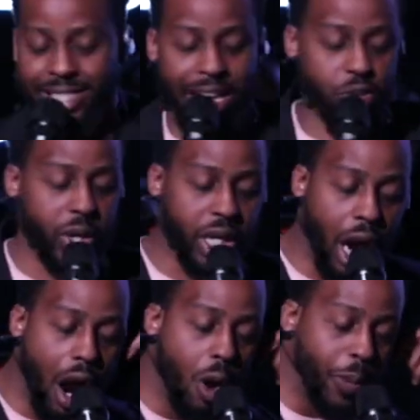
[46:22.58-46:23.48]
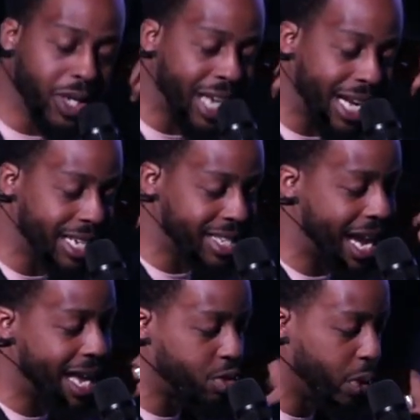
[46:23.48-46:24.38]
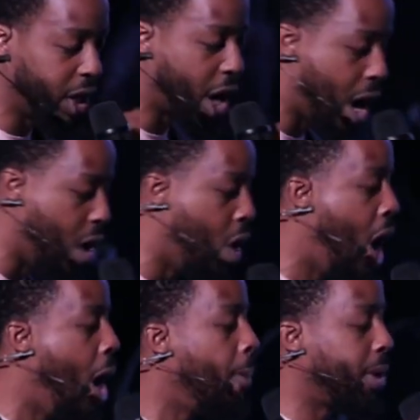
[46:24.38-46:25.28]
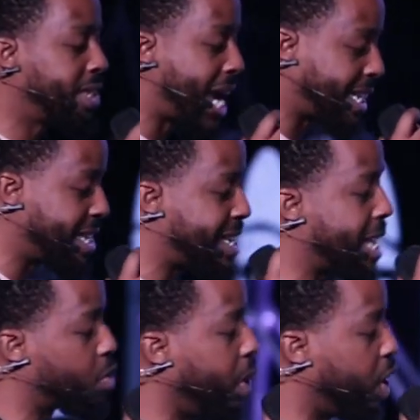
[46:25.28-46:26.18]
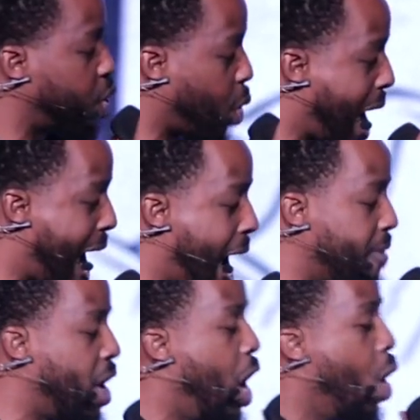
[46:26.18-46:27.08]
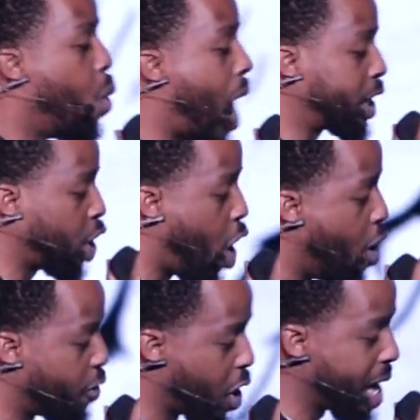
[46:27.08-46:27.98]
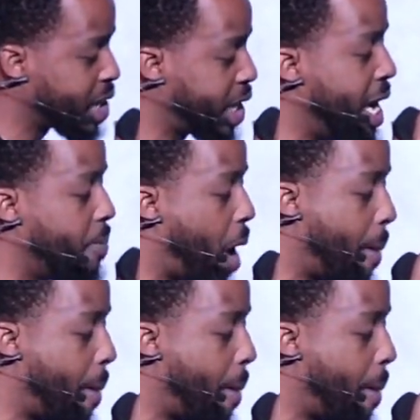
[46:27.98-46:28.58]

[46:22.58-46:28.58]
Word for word: us as we go. Protect us as we go. Protect us as we drive. Watch over us. Keep